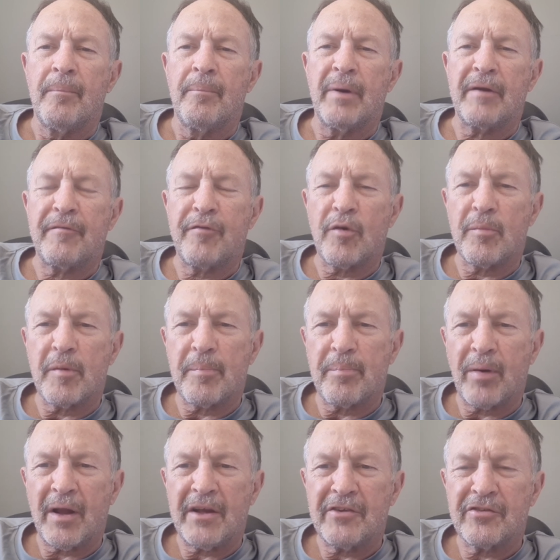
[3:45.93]
but from a
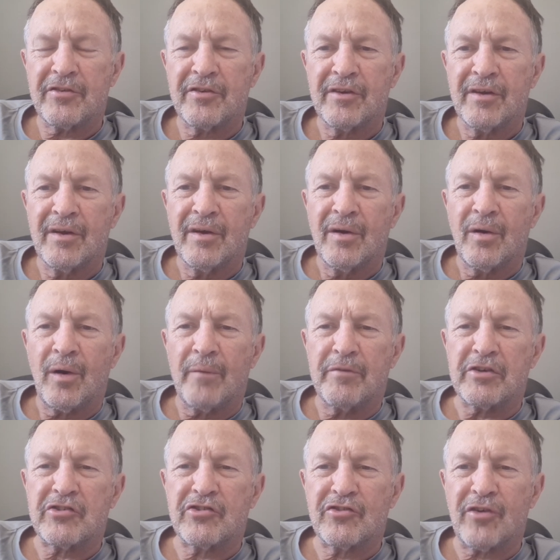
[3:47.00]
place of
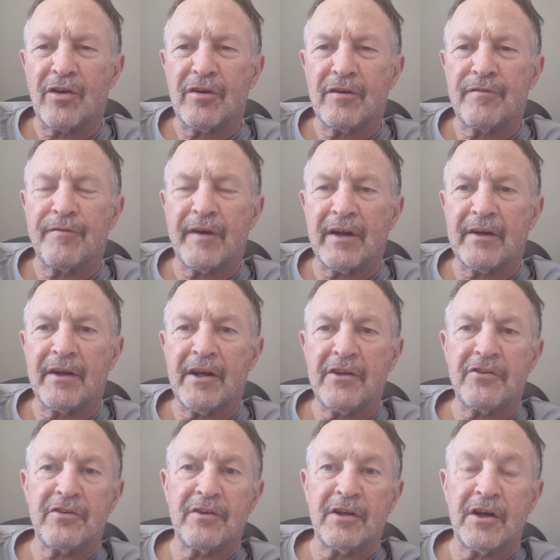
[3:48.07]
a solid
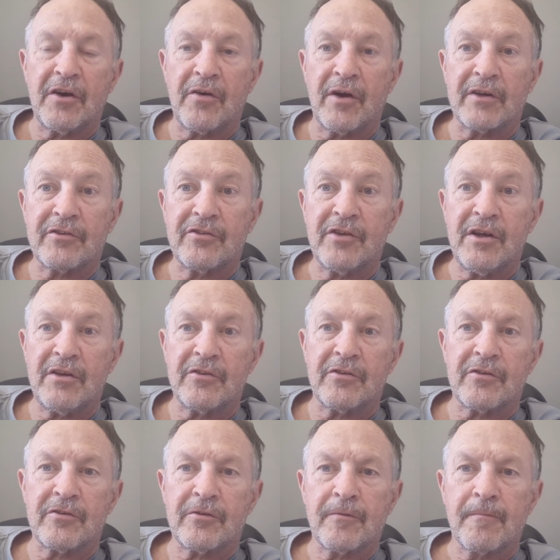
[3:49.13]
foundation in Christ
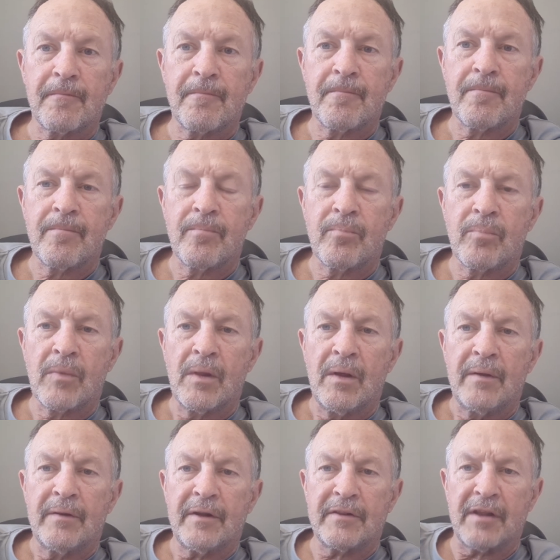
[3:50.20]
Jesus,
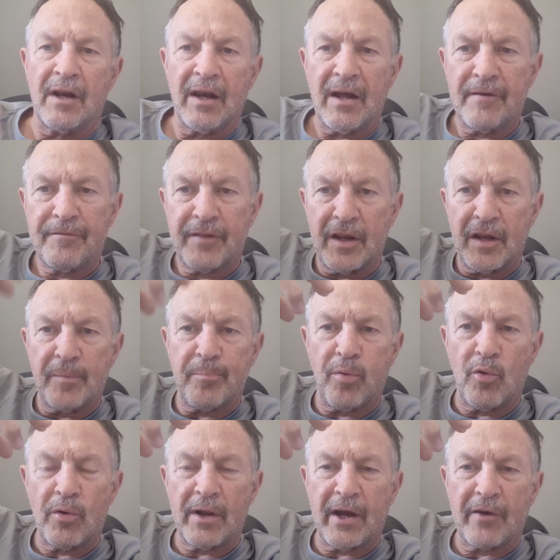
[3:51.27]
that the love that he
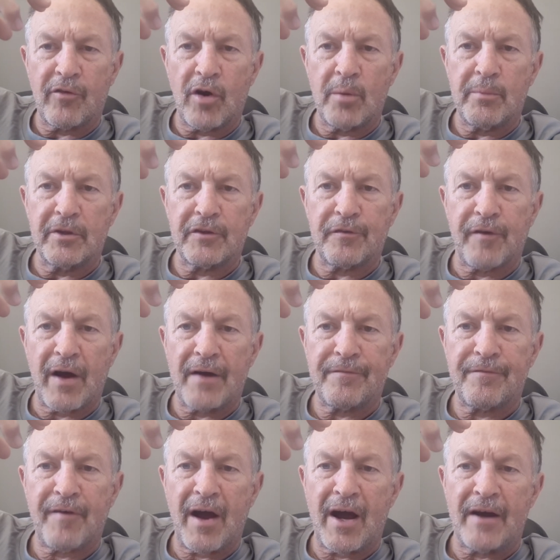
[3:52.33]
poured out, Romans
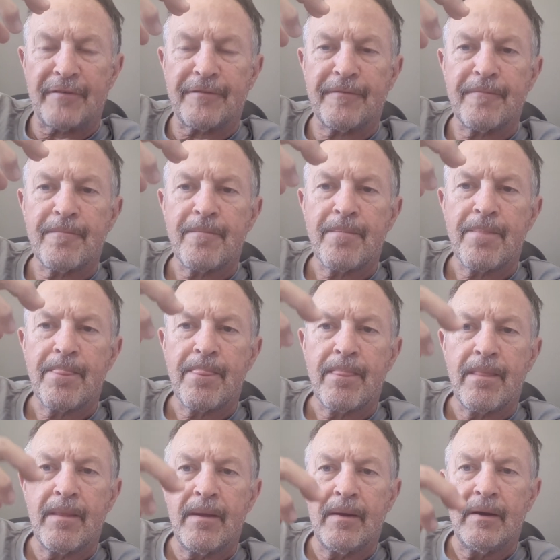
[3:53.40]
5:5,
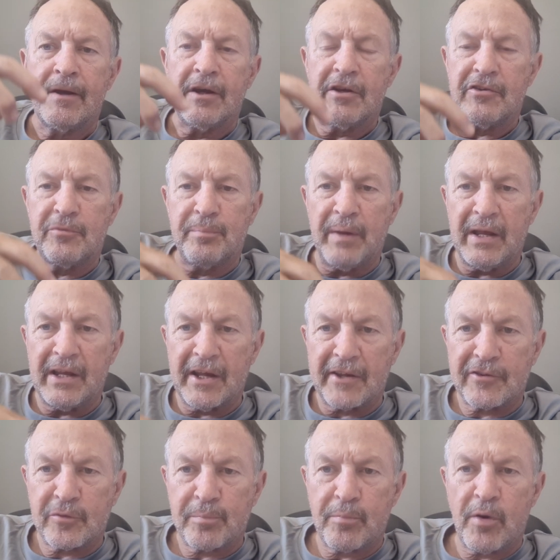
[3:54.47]
is being
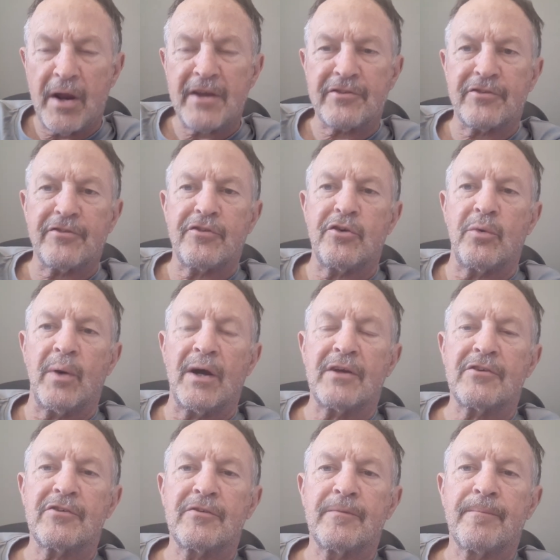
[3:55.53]
expressed through
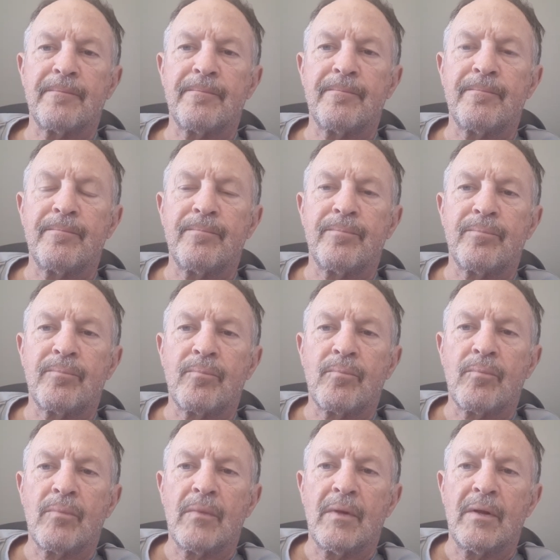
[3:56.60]
us,
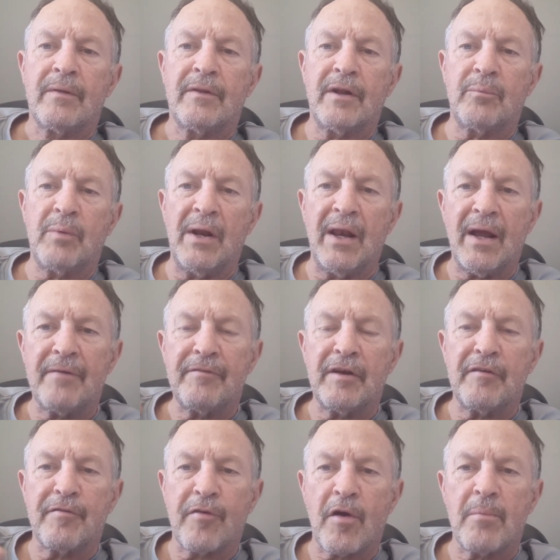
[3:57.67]
that we're
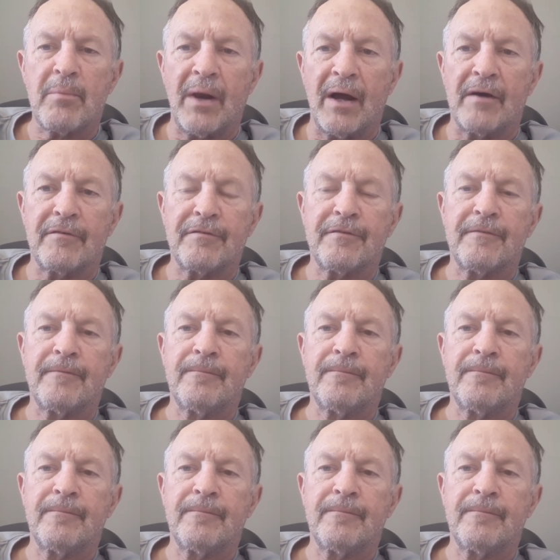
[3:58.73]
loving from love,